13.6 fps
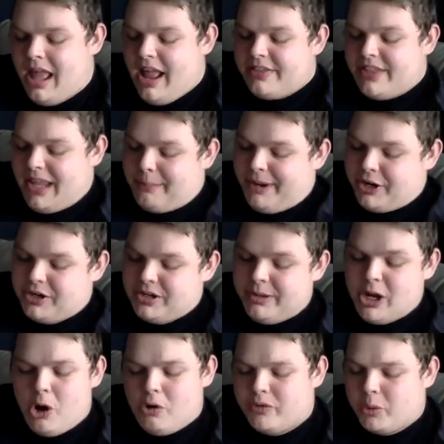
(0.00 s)
They appeared to be
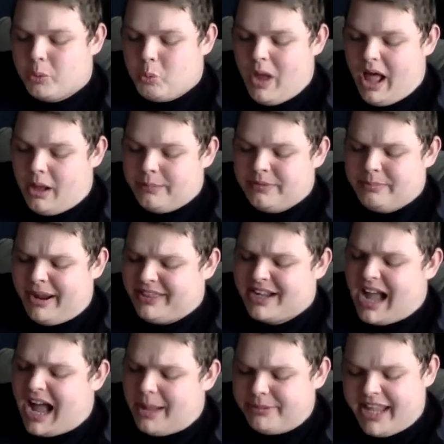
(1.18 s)
overwhelmed by the
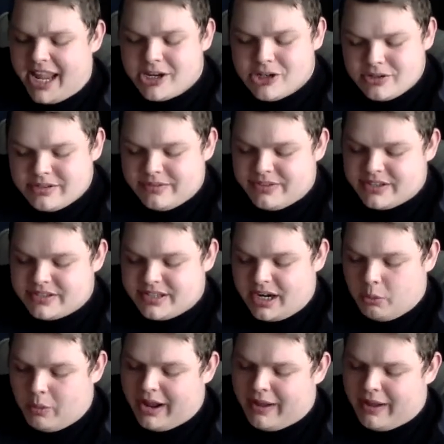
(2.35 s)
complications of the stairway.